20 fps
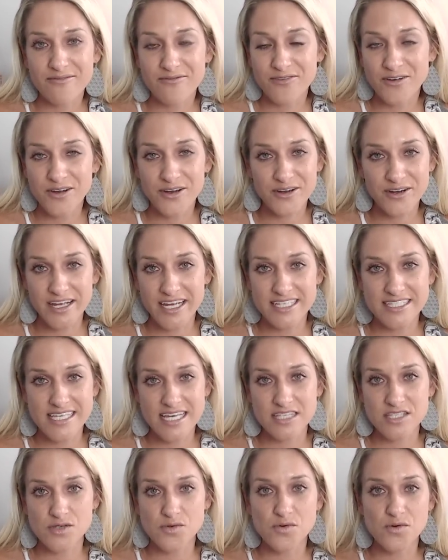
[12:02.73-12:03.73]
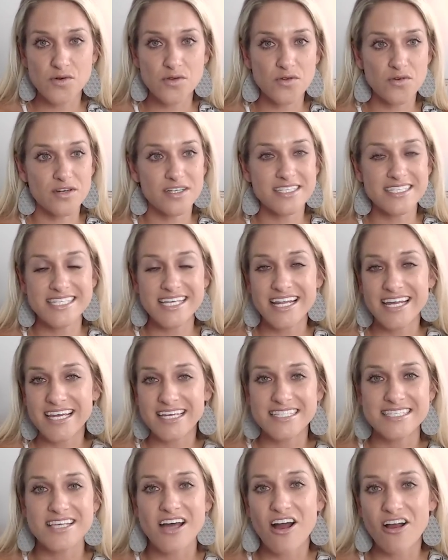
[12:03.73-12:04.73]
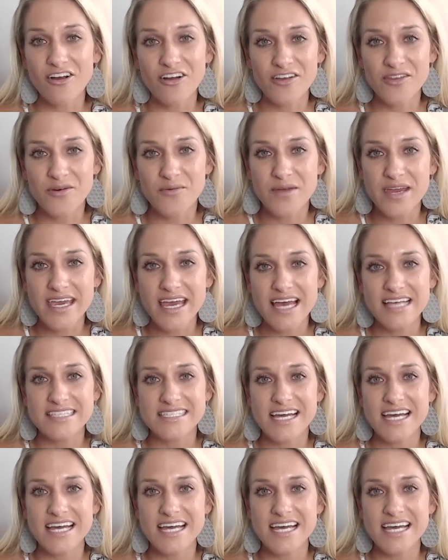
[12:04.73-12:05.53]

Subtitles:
for your kids at school or sitting at soccer on the weekends.